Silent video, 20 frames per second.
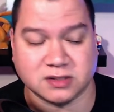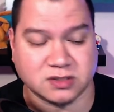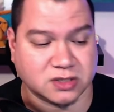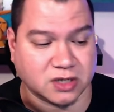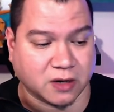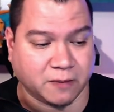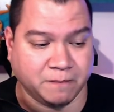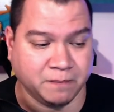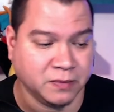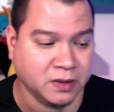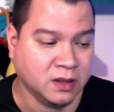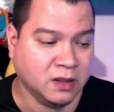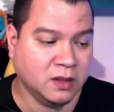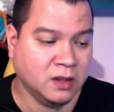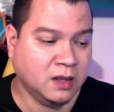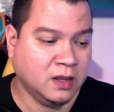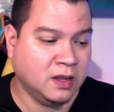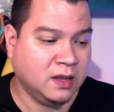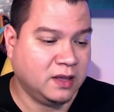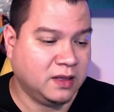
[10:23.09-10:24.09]
So
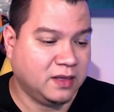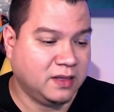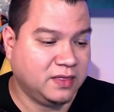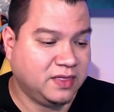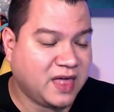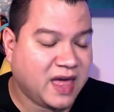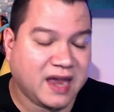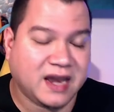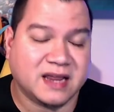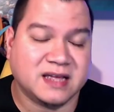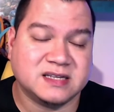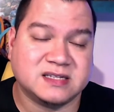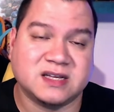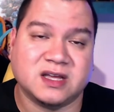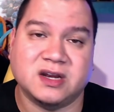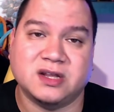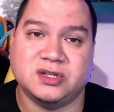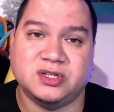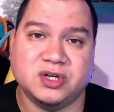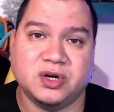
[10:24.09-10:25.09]
that is
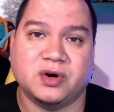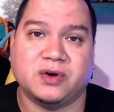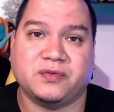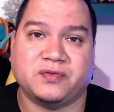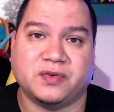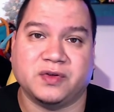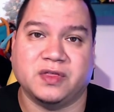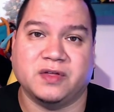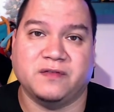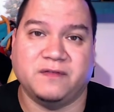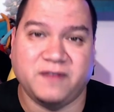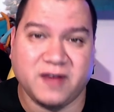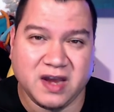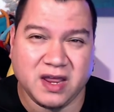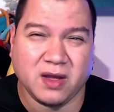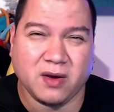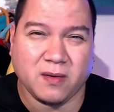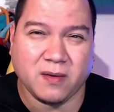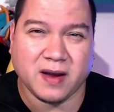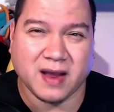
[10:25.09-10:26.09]
going to do it for the
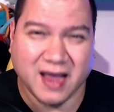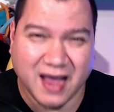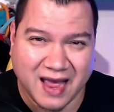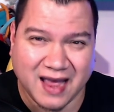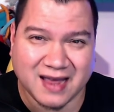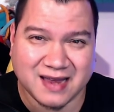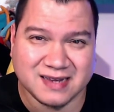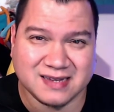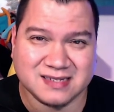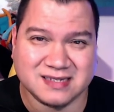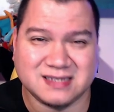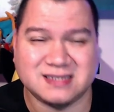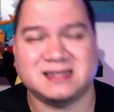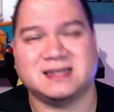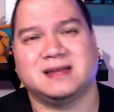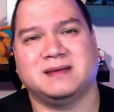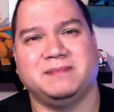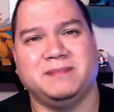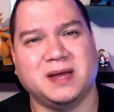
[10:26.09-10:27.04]
video, guys.